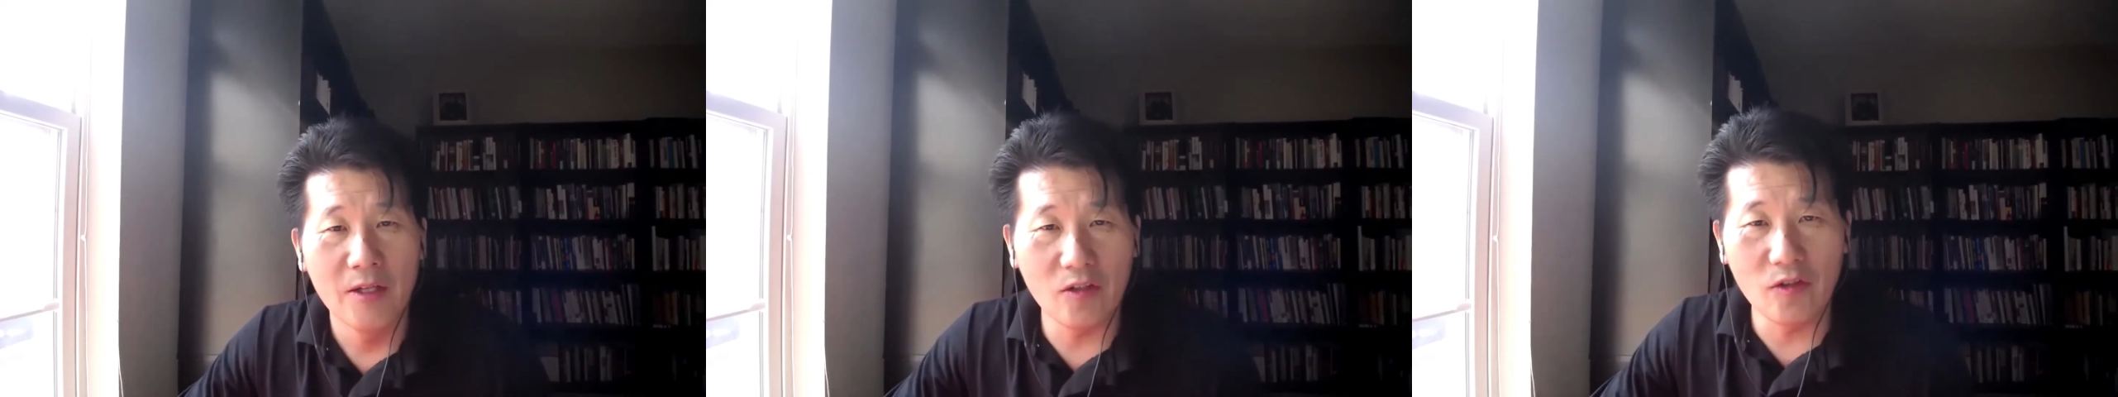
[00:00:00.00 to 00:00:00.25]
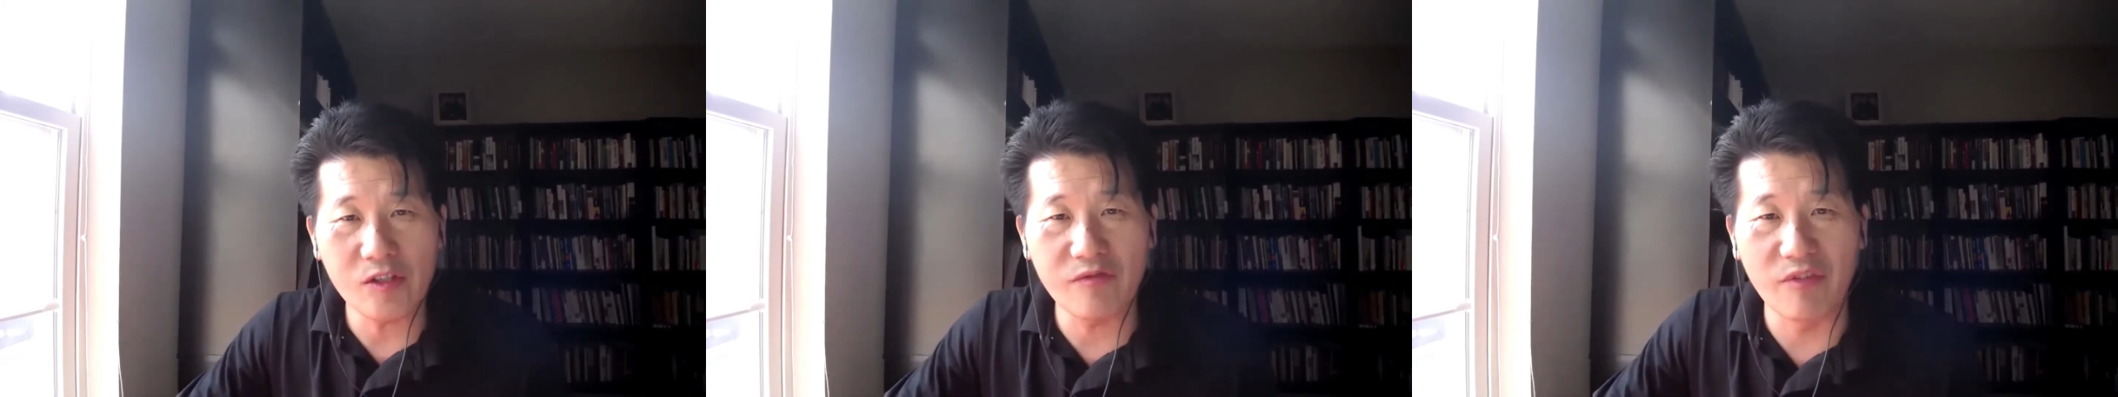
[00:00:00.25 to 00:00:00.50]

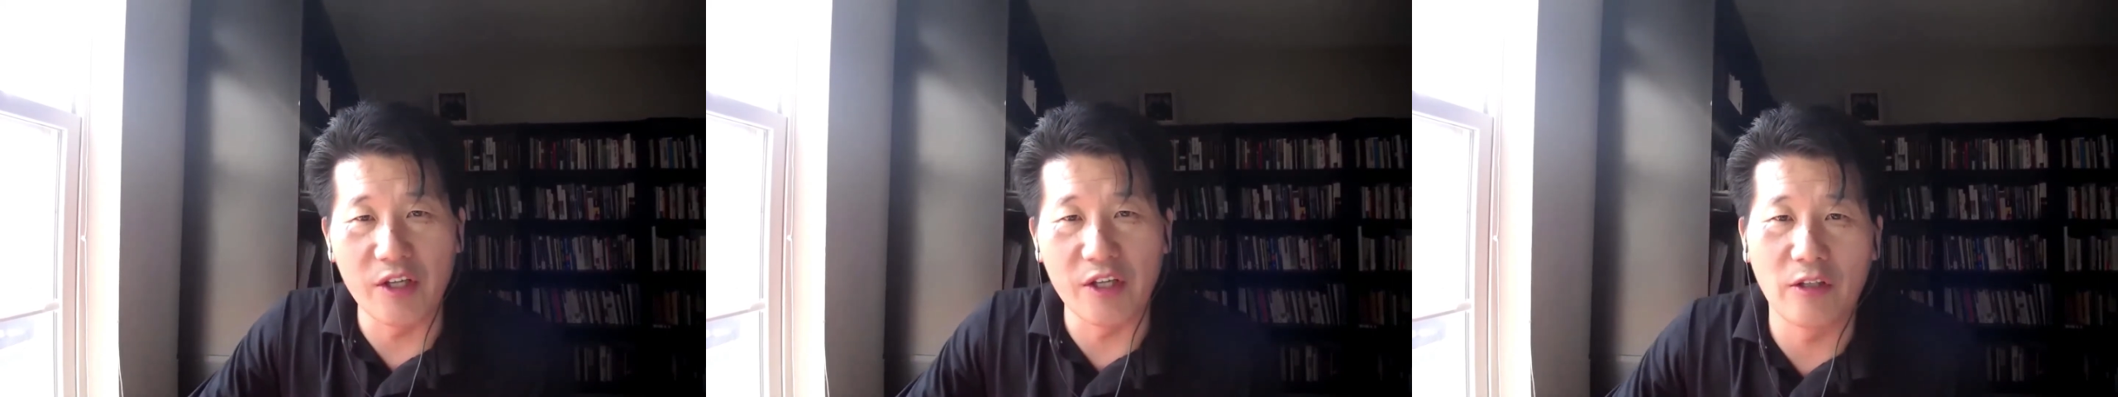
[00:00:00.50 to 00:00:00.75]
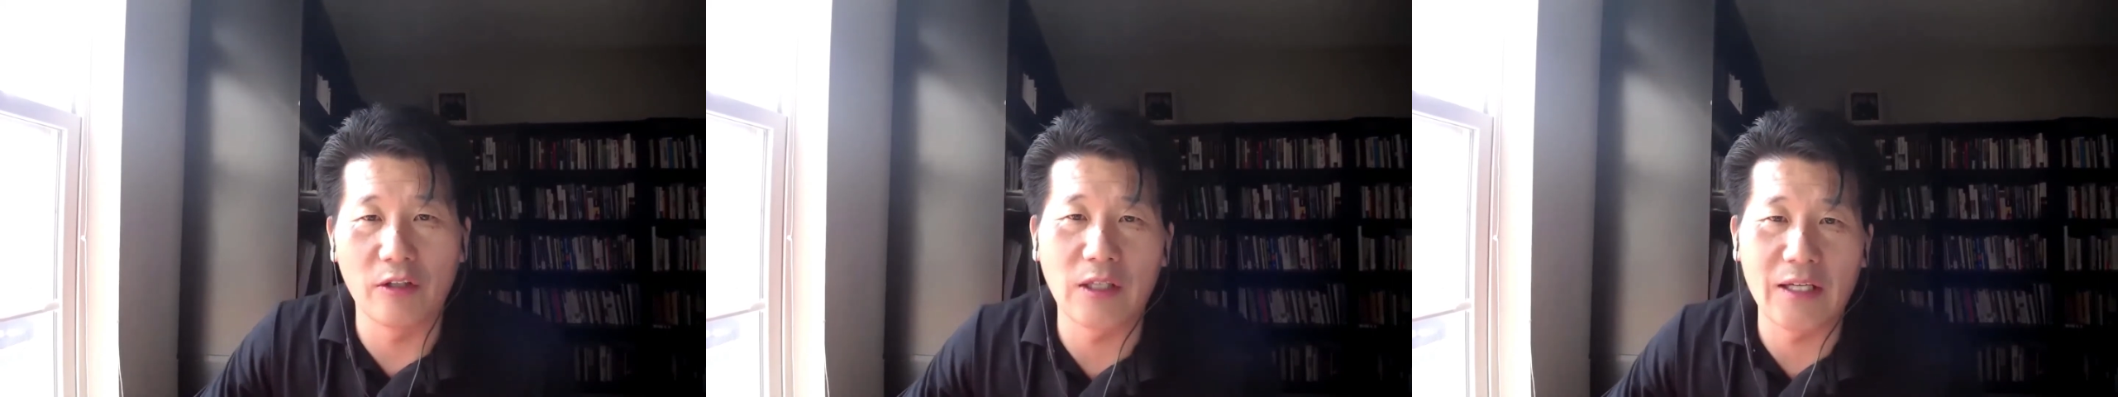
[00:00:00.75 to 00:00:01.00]
In this
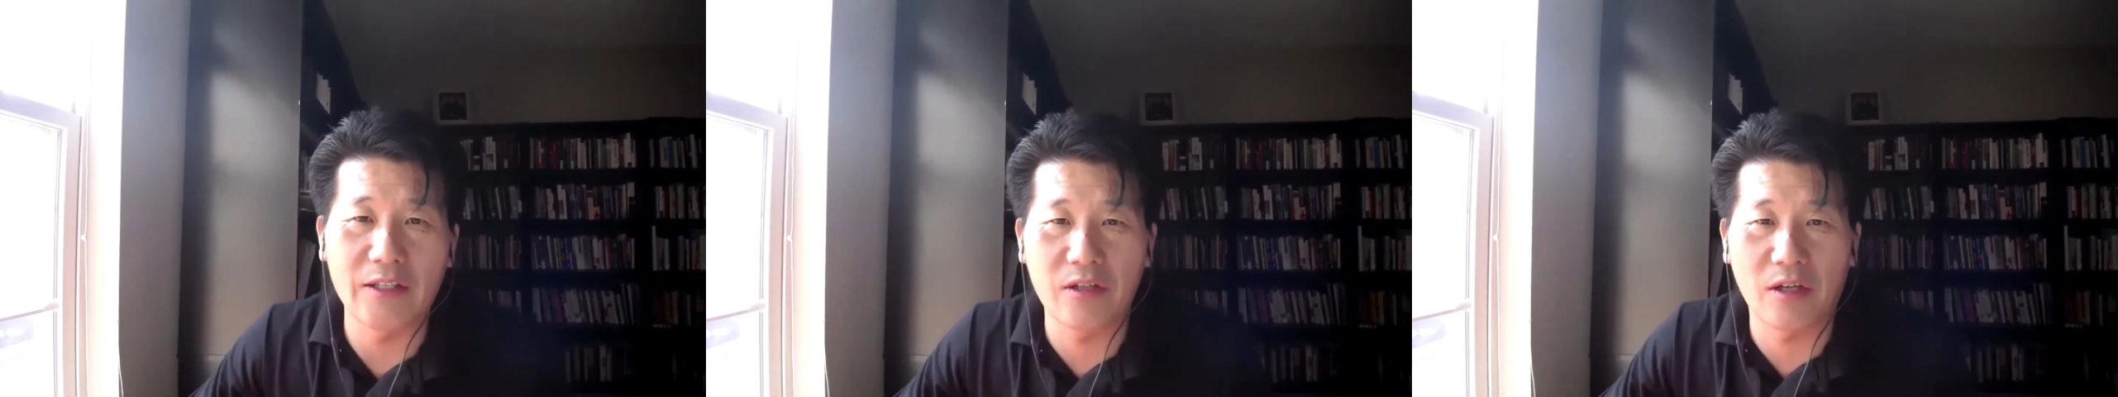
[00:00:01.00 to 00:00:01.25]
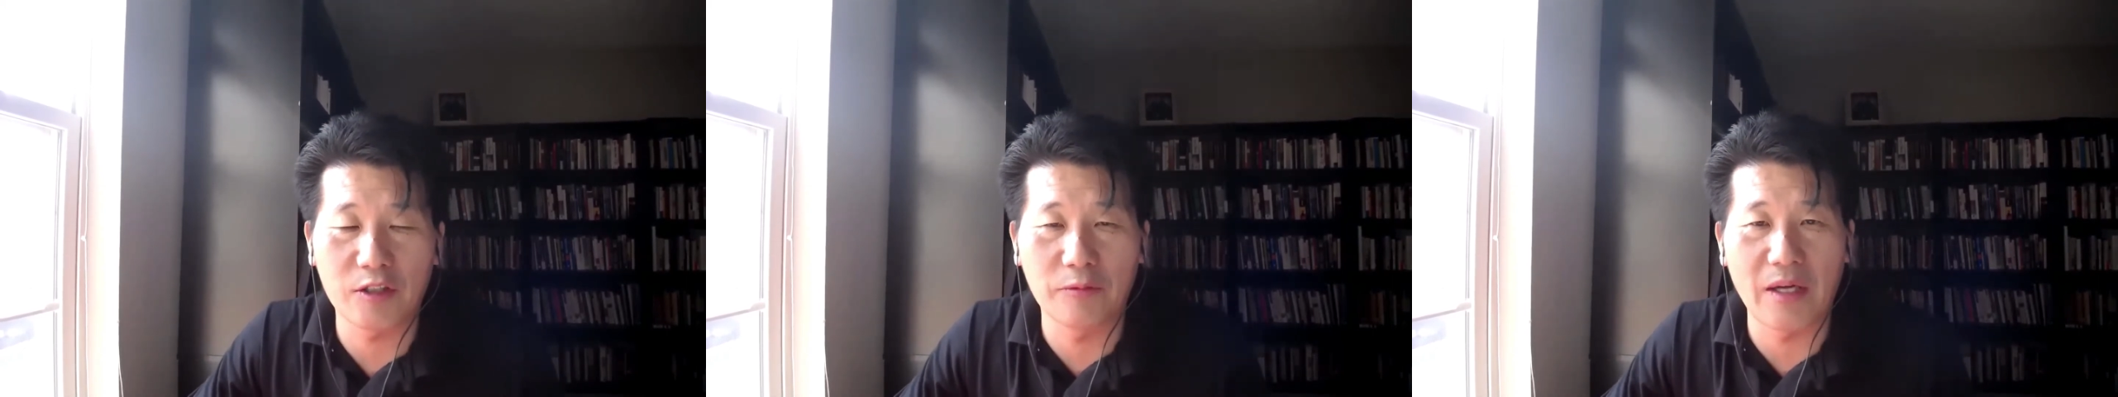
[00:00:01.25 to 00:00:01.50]
video, I
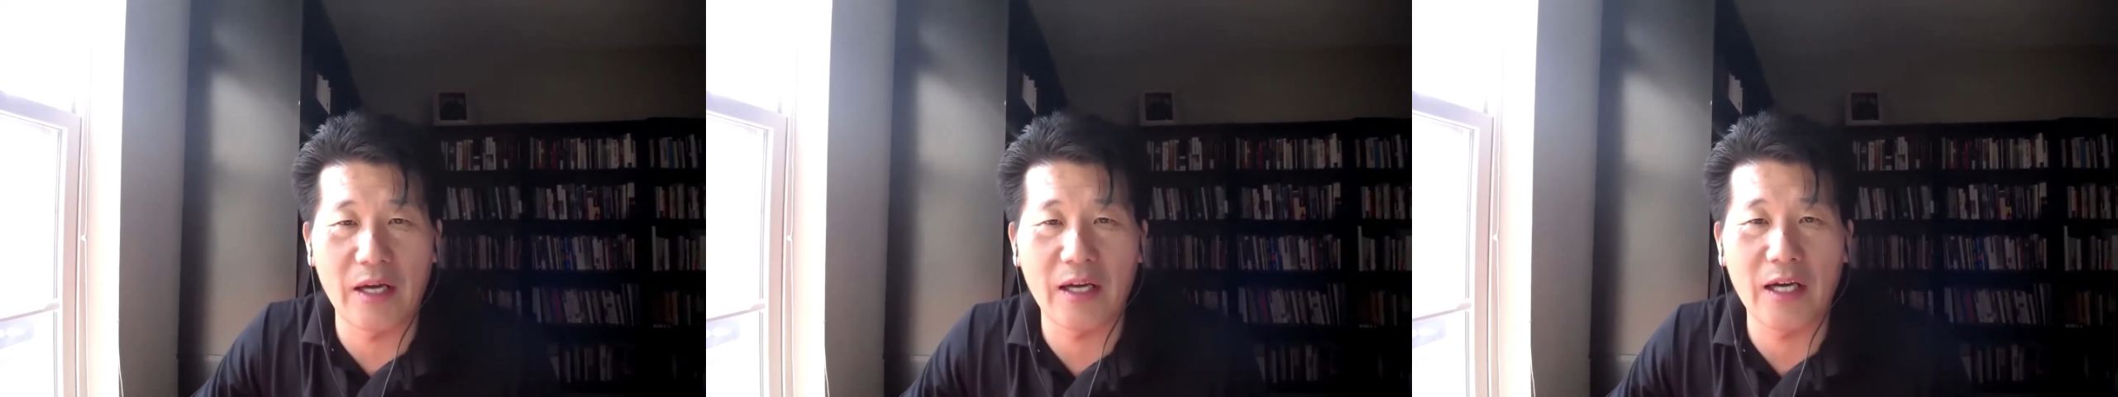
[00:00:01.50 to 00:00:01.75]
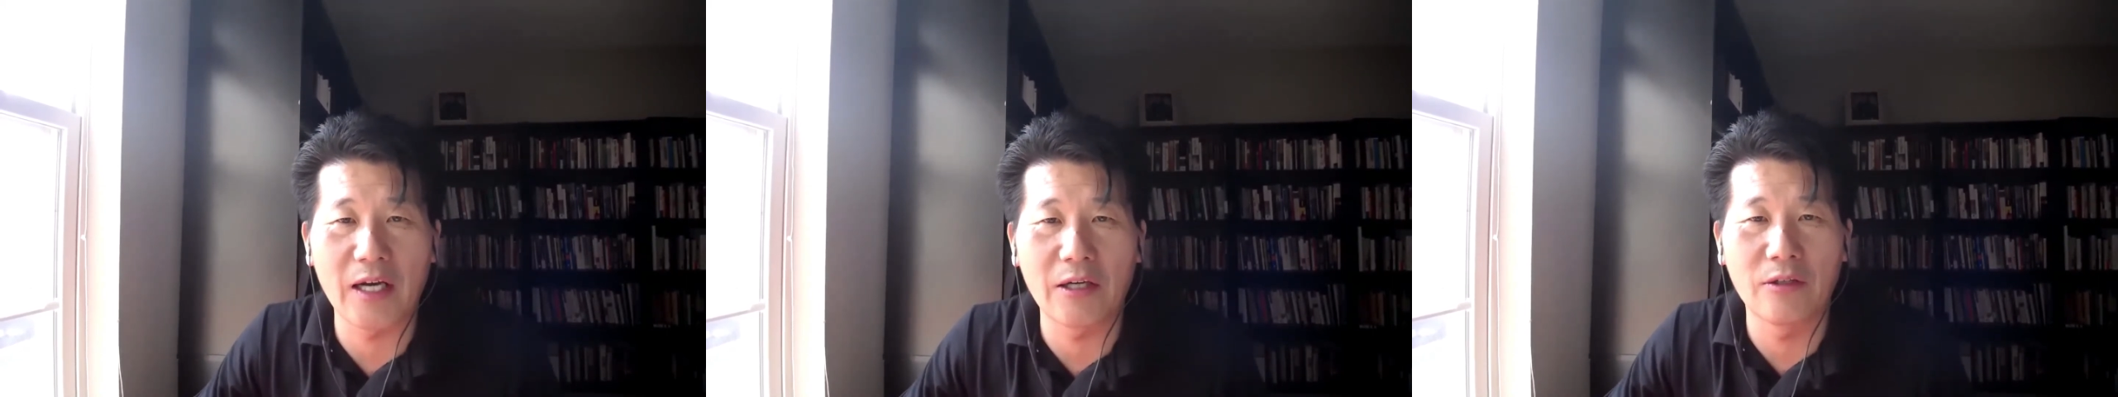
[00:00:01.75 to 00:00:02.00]
talked about
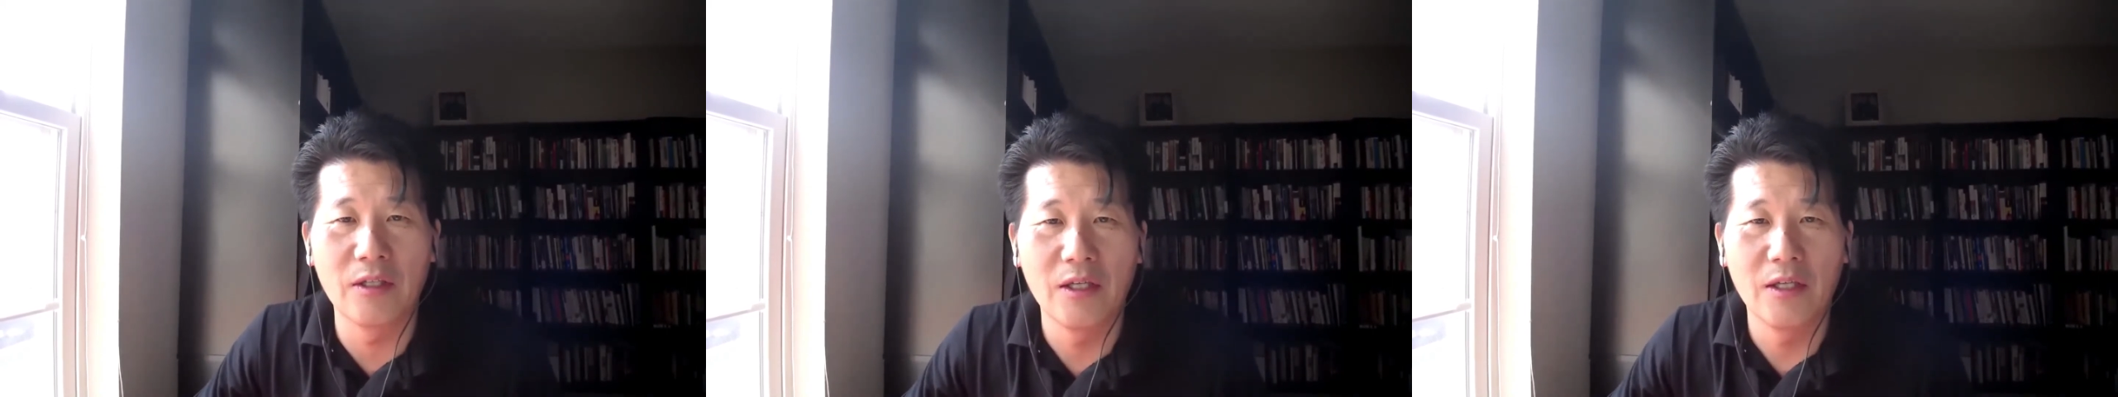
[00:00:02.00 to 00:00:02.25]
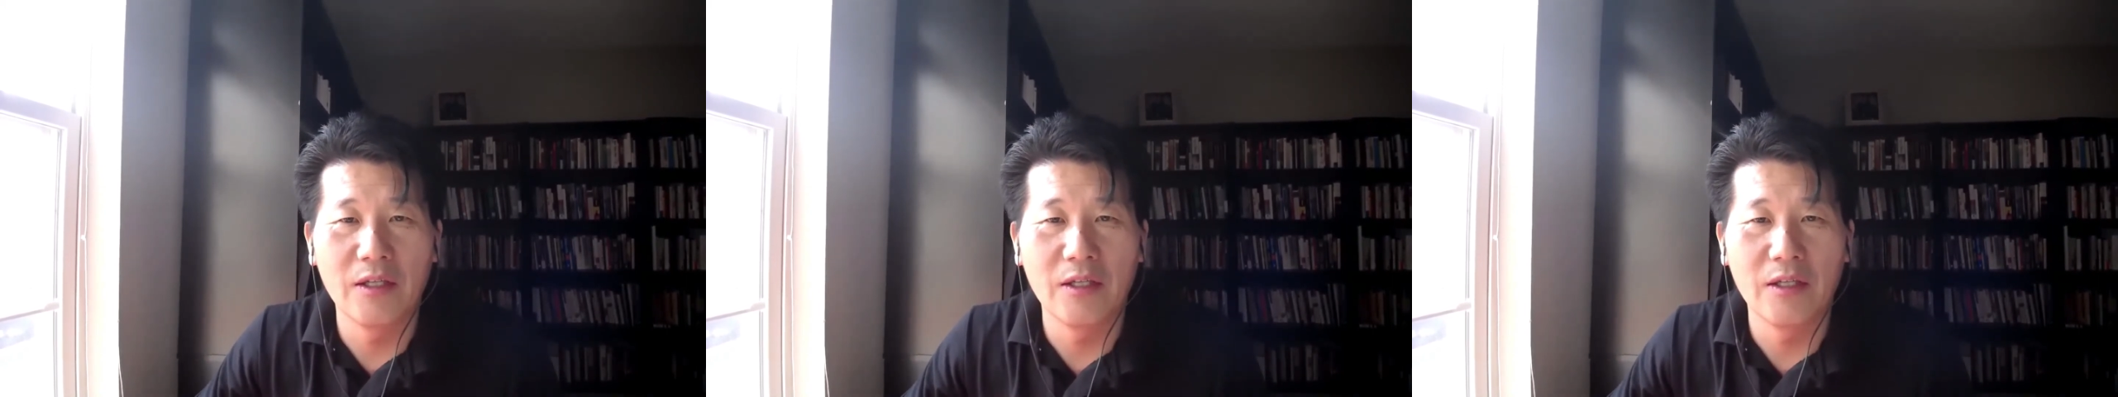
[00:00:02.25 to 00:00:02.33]
how